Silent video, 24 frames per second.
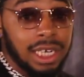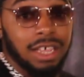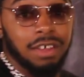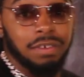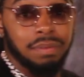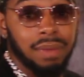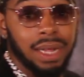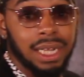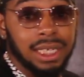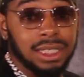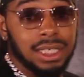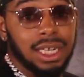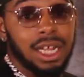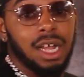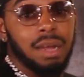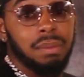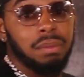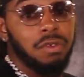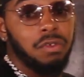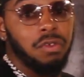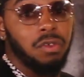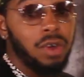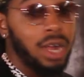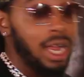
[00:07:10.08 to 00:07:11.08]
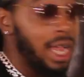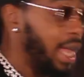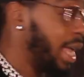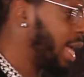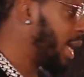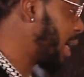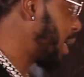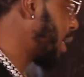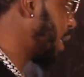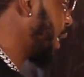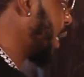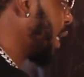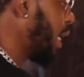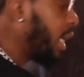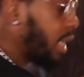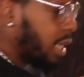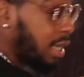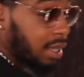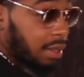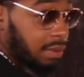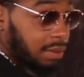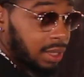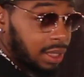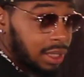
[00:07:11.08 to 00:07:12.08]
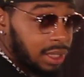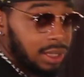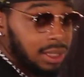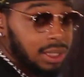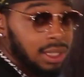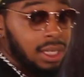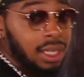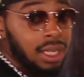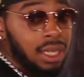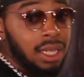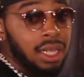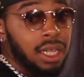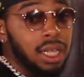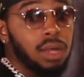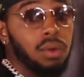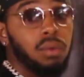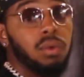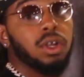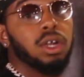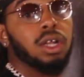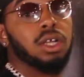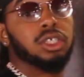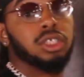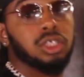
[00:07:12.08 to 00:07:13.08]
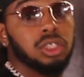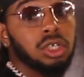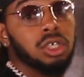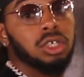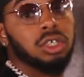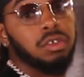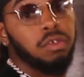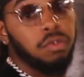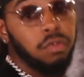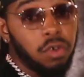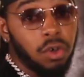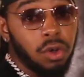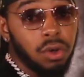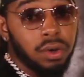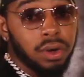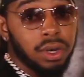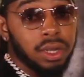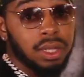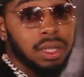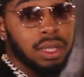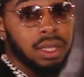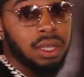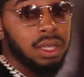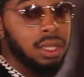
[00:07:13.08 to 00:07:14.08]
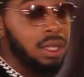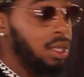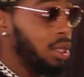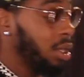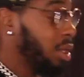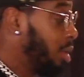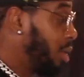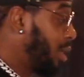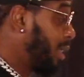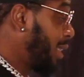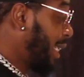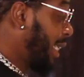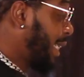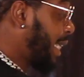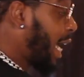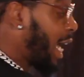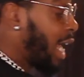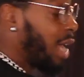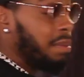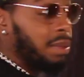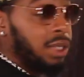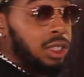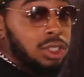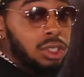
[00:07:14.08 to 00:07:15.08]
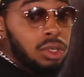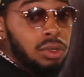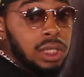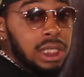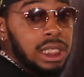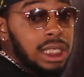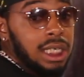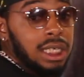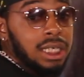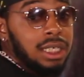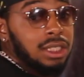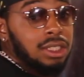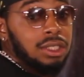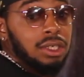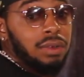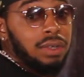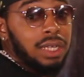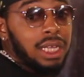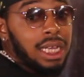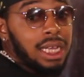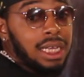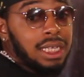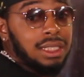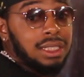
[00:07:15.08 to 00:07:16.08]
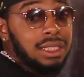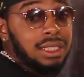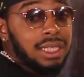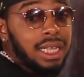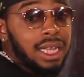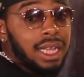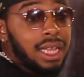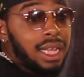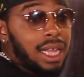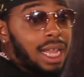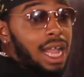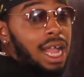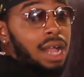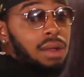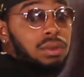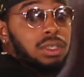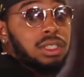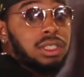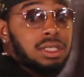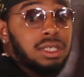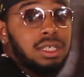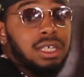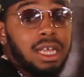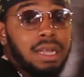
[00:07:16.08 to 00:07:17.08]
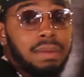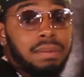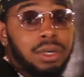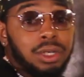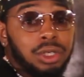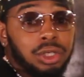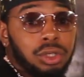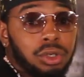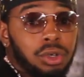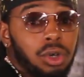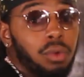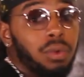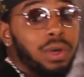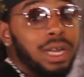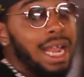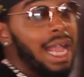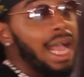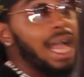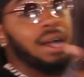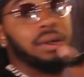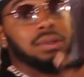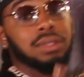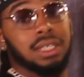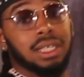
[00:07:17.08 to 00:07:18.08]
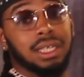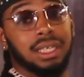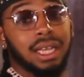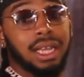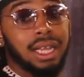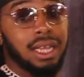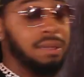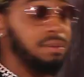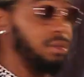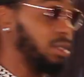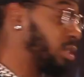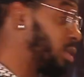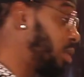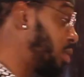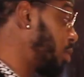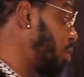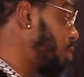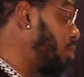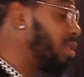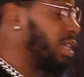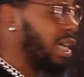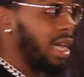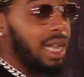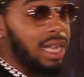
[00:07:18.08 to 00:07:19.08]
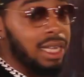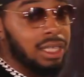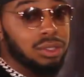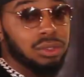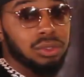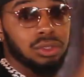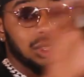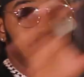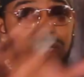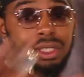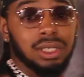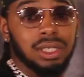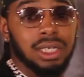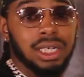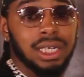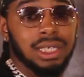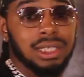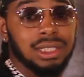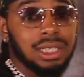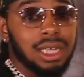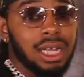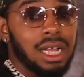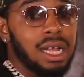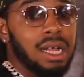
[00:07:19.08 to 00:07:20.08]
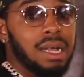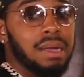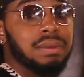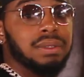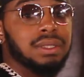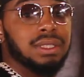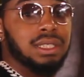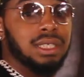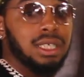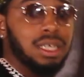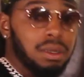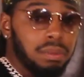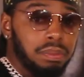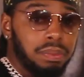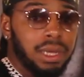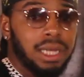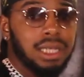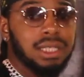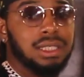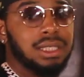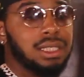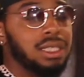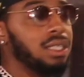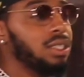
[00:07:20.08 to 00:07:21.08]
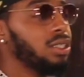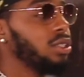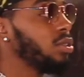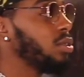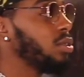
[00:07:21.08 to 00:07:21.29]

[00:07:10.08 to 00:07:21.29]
left my job before I had any of this and went on search for it. The game is so good and so easy that I was still able to do it without the game. So you guys who still at jobs and getting paychecks